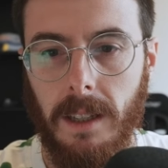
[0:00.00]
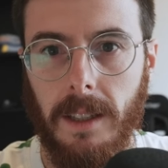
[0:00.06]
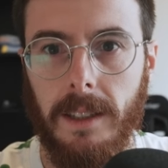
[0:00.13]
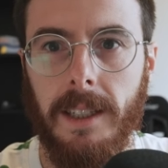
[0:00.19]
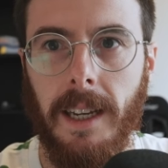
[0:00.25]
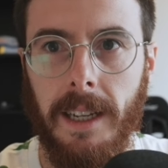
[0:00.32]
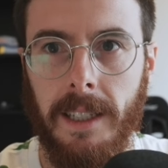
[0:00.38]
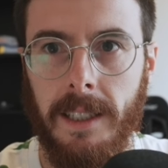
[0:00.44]
The
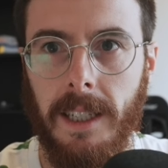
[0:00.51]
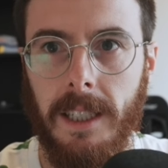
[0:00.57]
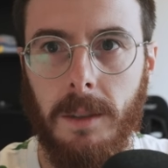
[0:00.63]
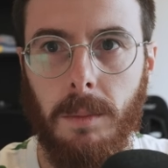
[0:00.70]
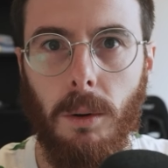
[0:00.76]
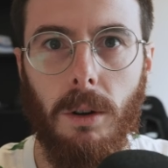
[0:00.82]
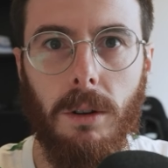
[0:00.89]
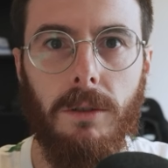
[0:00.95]
TNT
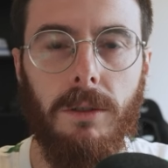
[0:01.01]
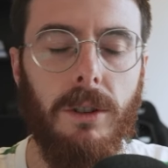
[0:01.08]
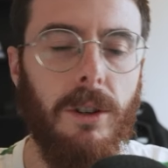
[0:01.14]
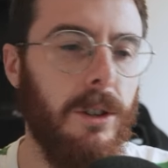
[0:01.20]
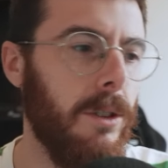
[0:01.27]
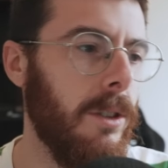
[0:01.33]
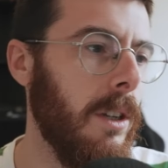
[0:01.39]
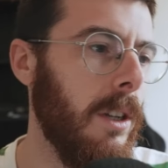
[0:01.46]
Sport
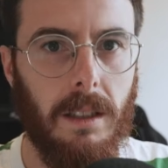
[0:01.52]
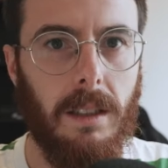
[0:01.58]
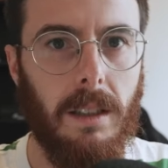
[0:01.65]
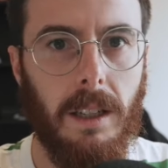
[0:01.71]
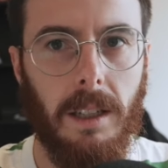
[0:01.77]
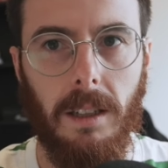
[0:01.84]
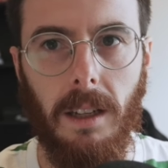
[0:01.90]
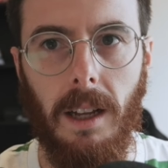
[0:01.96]
crew,
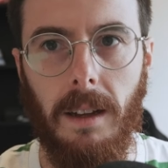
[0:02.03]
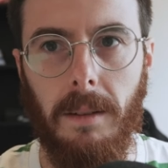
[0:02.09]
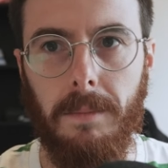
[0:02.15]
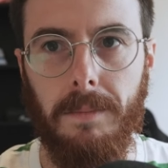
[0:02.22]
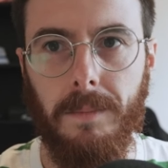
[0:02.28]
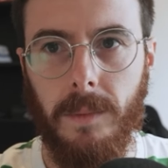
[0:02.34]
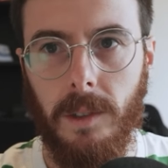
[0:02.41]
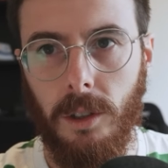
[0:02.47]
like
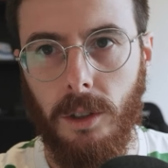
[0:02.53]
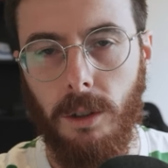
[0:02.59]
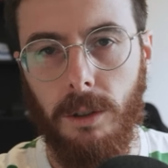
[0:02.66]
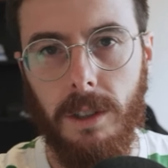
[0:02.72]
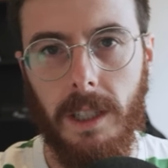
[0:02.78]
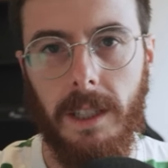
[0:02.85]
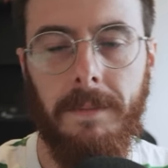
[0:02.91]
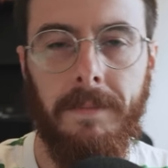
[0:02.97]

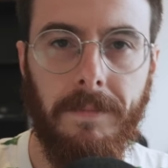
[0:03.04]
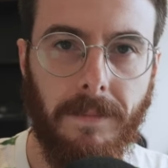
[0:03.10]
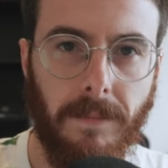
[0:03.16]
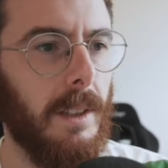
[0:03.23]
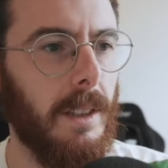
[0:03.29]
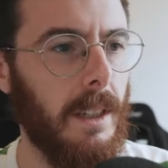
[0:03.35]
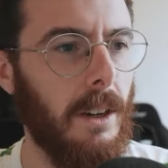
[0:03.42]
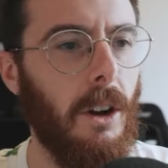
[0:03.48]
Susie
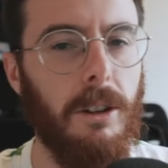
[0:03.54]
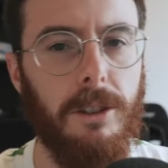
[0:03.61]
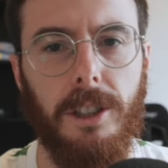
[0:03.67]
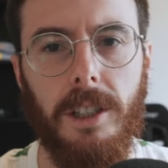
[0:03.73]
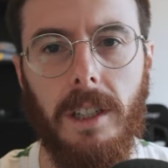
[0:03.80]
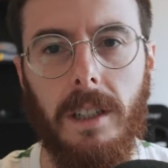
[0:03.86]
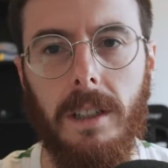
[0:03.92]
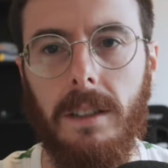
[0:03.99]
and
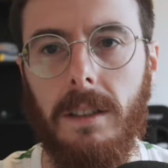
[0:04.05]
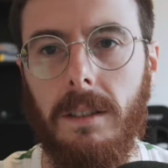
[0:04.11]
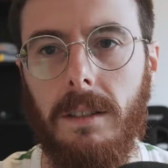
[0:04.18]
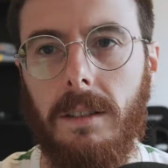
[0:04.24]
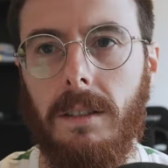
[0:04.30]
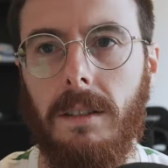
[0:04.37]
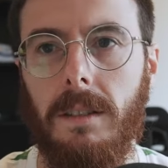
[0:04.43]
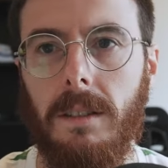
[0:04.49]
Hodgie, and,
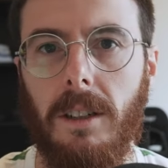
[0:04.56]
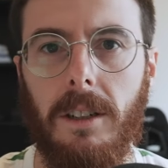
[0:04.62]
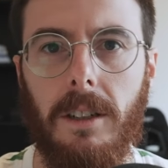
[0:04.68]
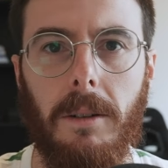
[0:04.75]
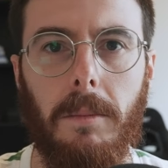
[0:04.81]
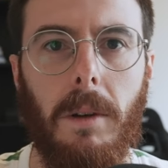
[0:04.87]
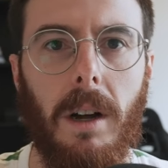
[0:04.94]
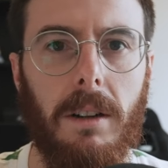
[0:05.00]
you know,
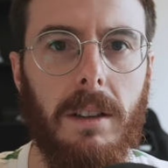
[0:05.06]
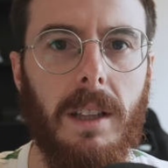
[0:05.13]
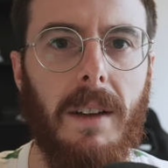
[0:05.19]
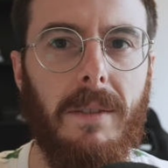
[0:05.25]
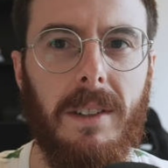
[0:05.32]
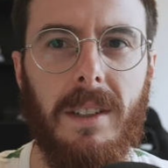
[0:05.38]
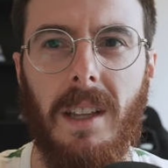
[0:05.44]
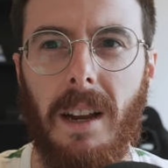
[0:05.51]
you got Michael
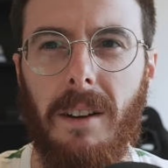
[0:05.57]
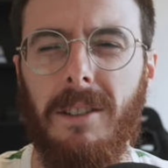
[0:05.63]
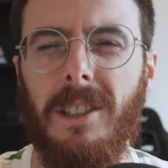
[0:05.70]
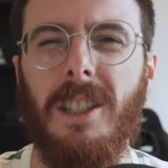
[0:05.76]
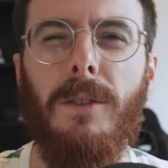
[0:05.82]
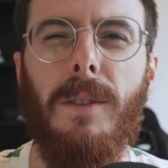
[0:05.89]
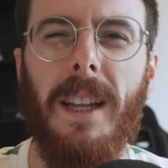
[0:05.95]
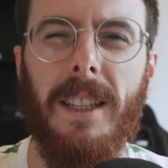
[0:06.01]
Laverty there. And
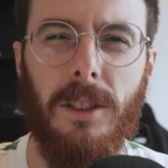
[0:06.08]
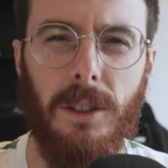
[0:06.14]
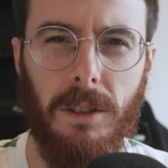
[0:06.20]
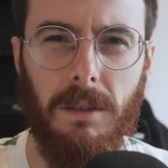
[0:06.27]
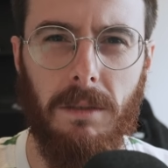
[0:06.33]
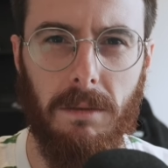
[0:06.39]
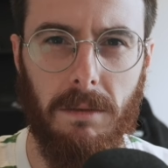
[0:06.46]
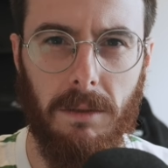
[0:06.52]
Sylvain's
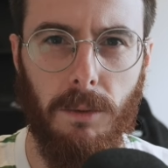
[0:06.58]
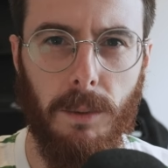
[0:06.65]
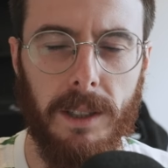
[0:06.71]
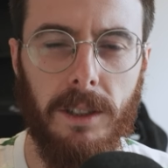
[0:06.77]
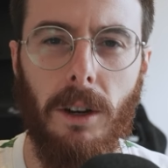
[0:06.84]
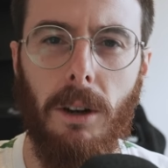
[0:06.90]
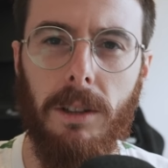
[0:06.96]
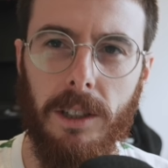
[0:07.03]

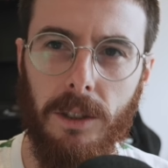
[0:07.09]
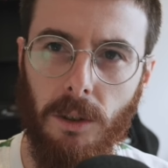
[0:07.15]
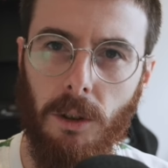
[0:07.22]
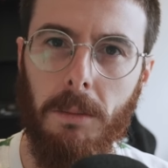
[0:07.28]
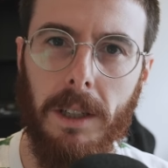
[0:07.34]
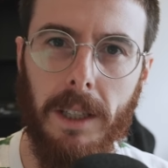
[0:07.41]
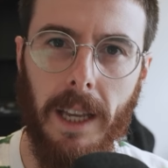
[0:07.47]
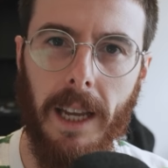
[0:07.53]
Guintoli's
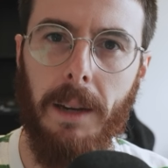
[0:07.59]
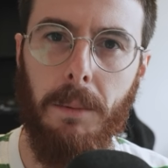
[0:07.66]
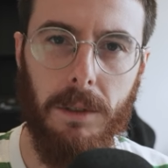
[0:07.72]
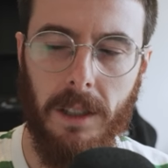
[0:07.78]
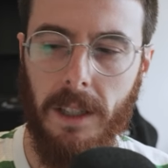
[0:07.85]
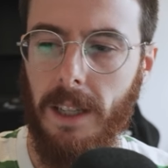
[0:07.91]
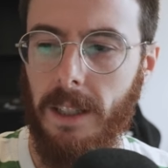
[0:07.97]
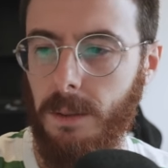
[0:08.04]
normally there. He
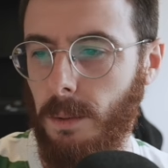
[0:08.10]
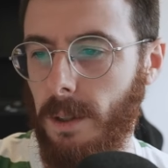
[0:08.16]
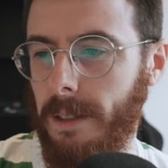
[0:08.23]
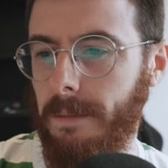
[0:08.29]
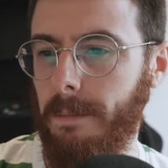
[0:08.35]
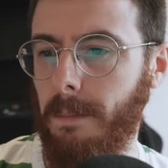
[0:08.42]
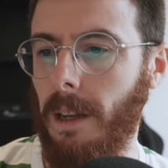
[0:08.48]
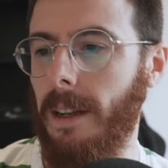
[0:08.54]
wasn't there this
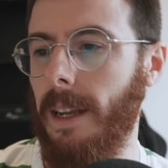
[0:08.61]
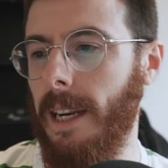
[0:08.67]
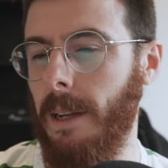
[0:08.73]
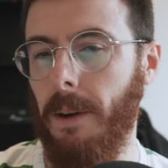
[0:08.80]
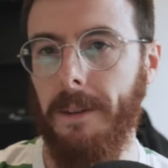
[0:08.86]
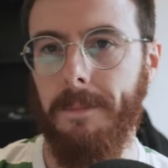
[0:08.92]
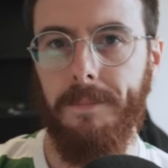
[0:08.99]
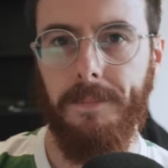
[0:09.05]
week. But
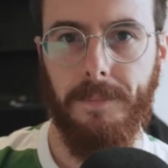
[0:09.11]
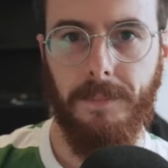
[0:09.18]
anyway.